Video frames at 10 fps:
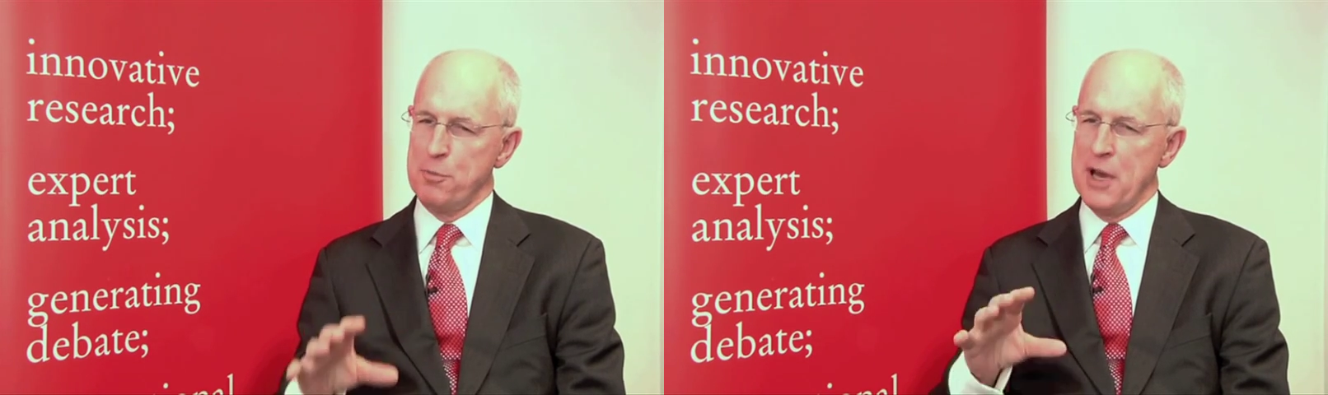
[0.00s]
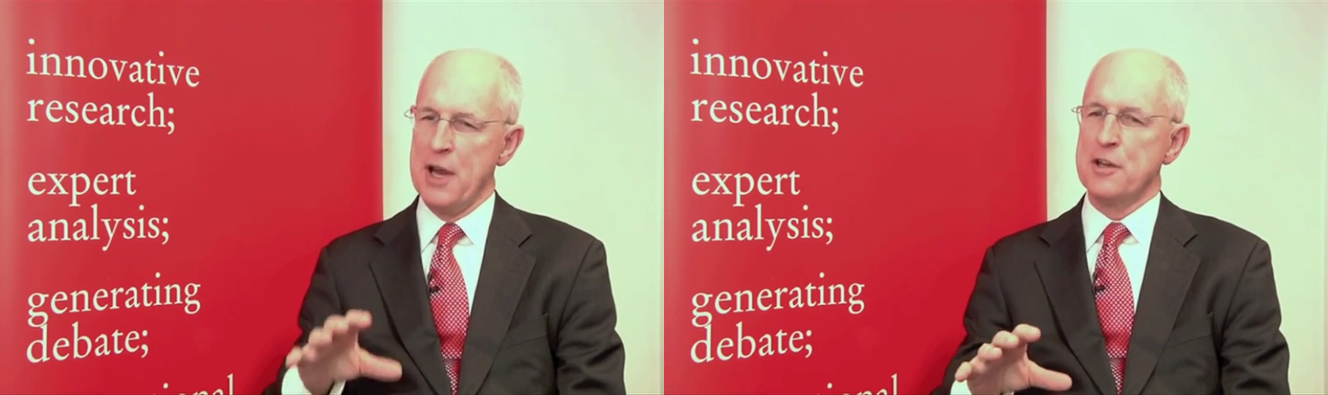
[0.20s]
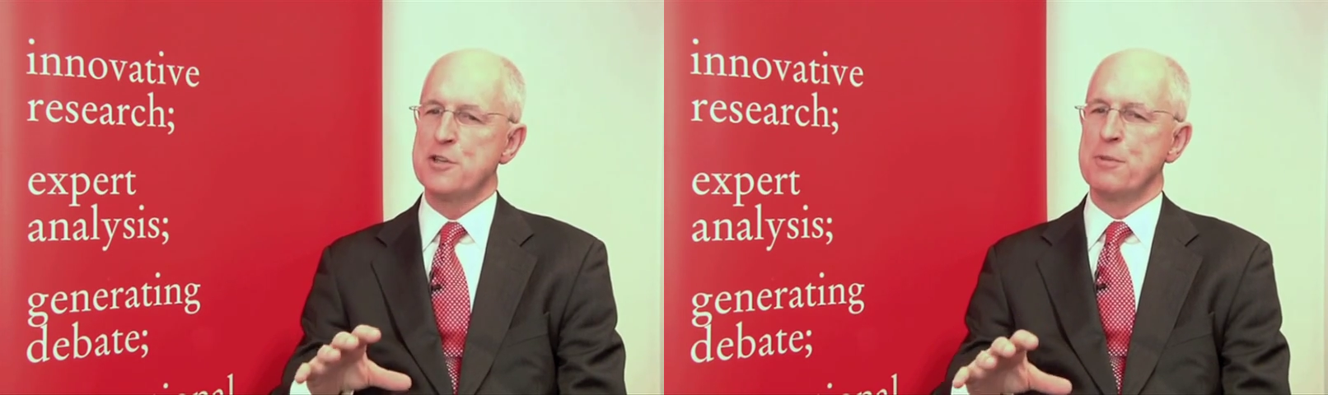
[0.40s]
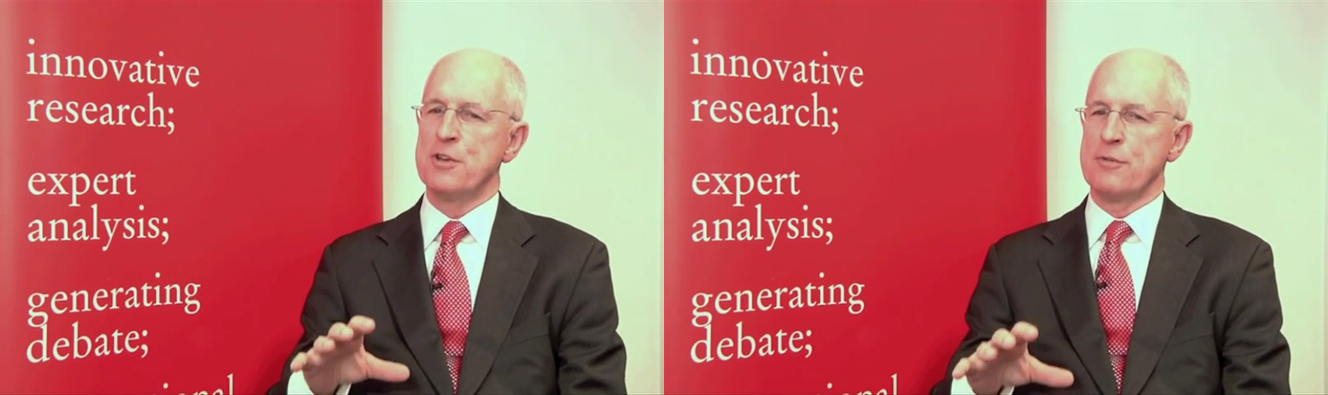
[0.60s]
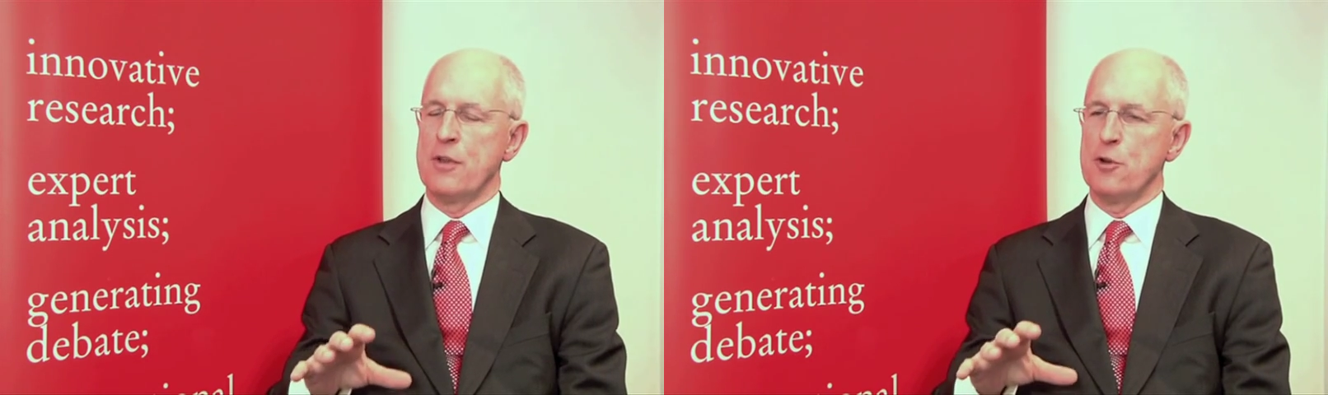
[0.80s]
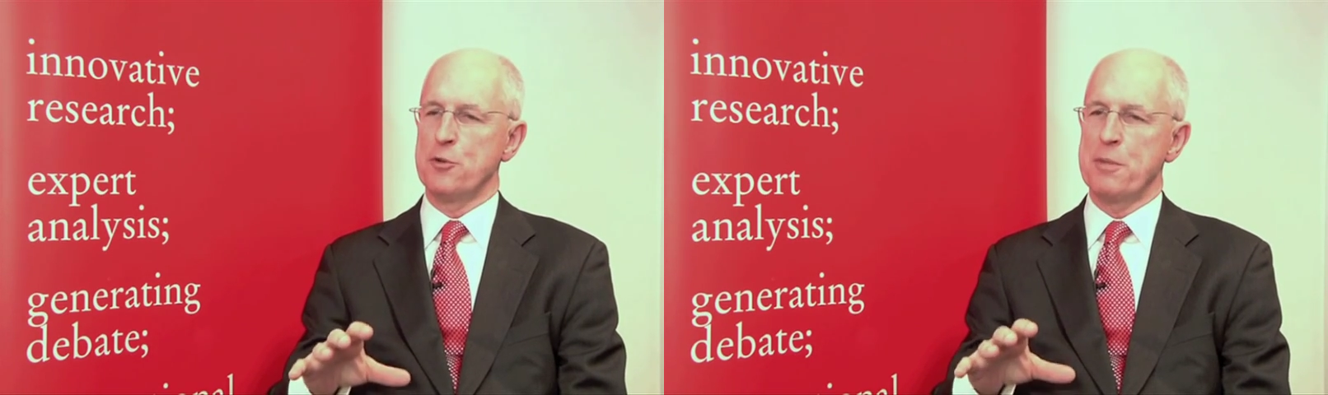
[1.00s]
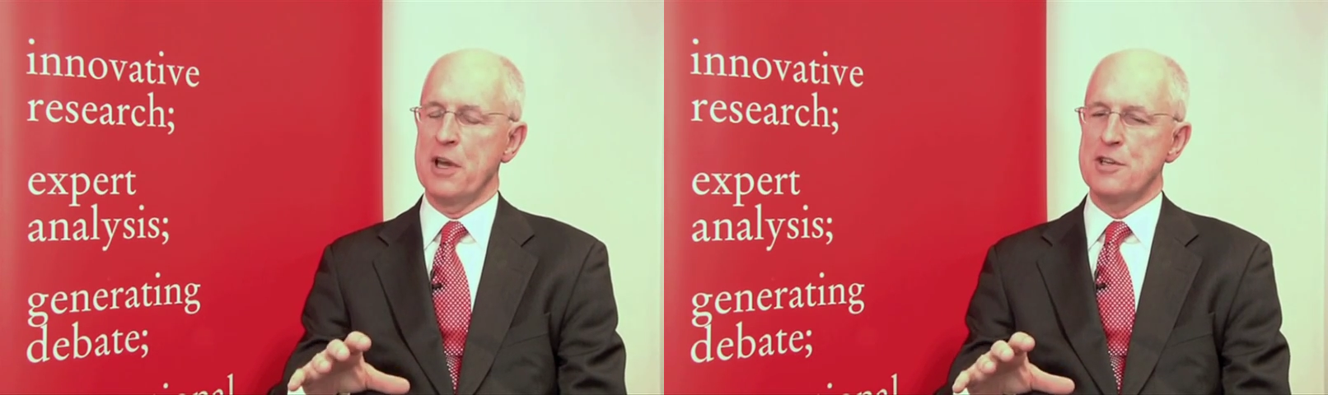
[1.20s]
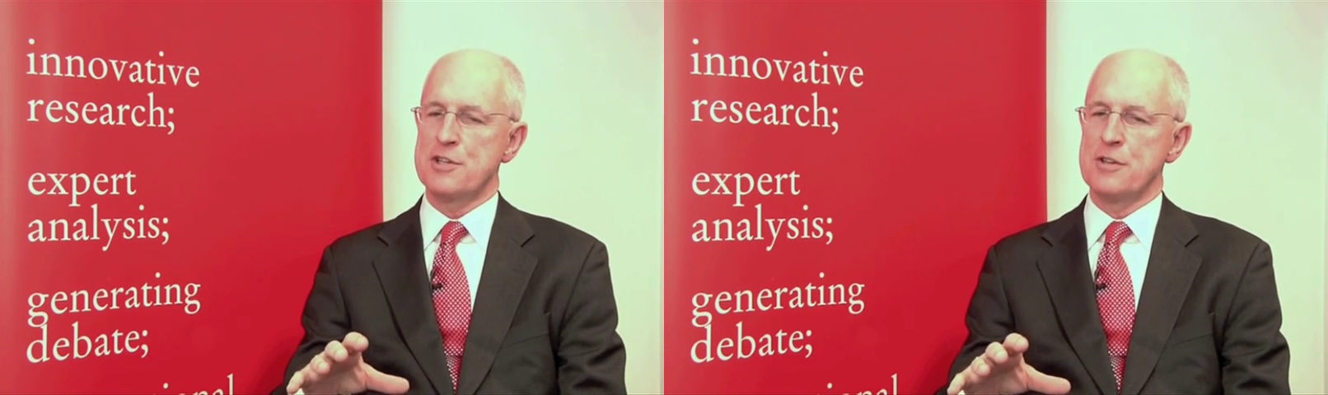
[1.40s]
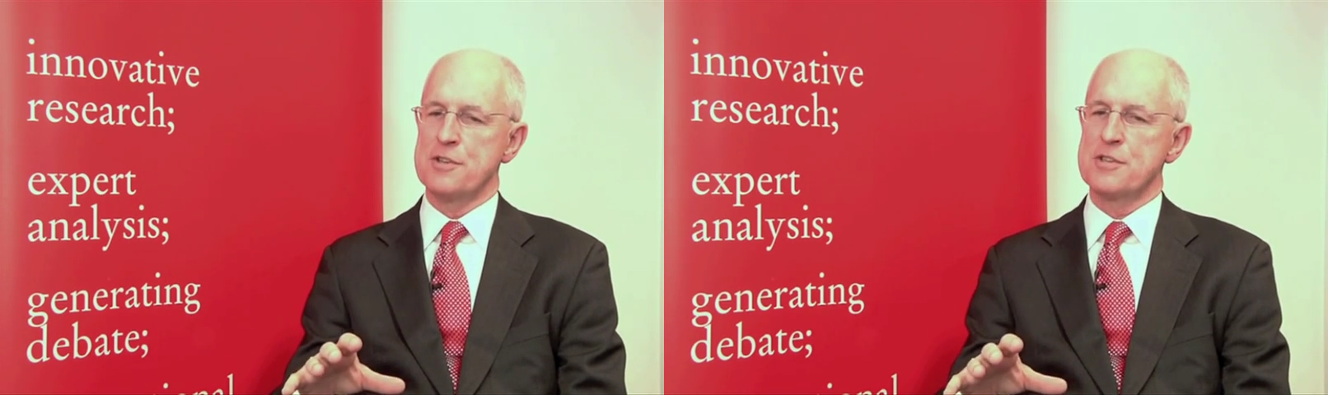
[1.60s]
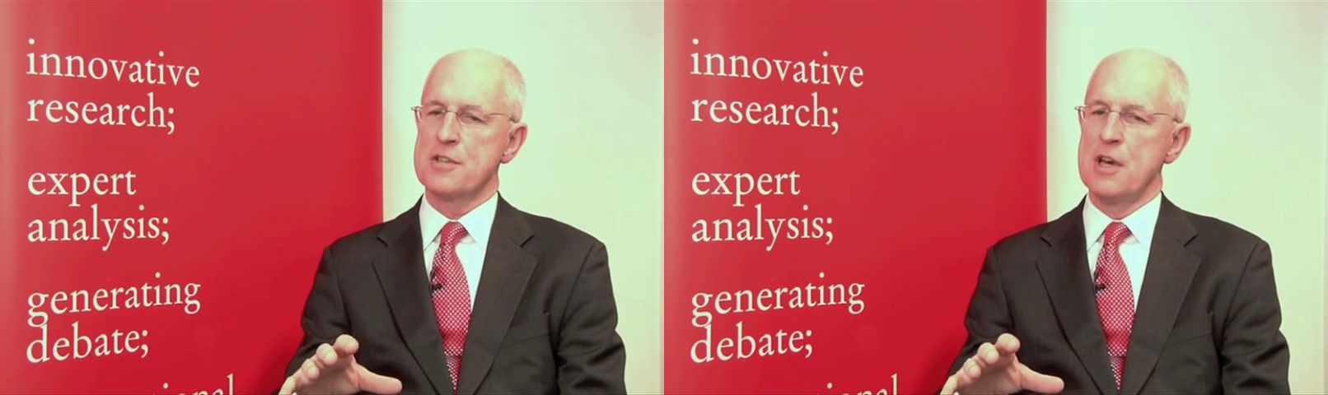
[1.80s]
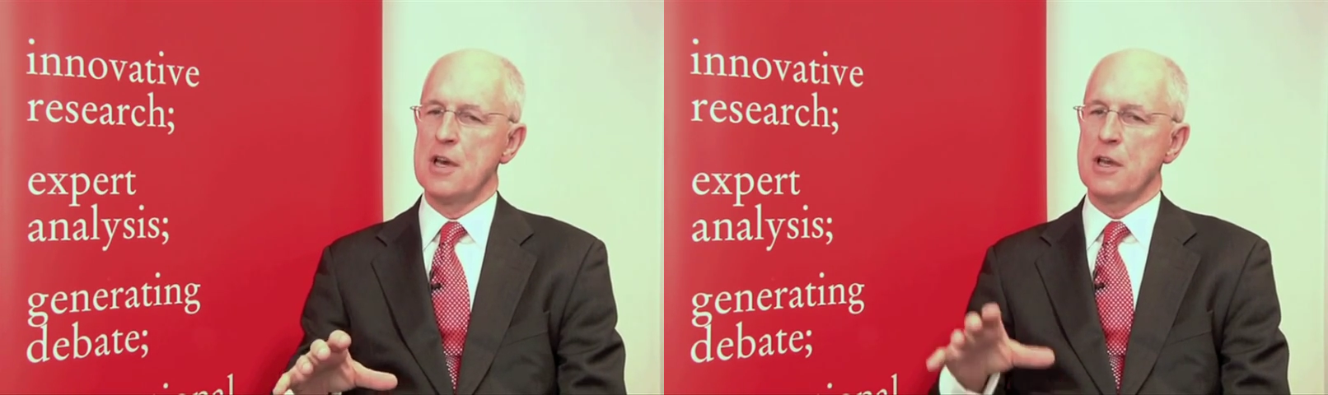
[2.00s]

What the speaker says: management of those patients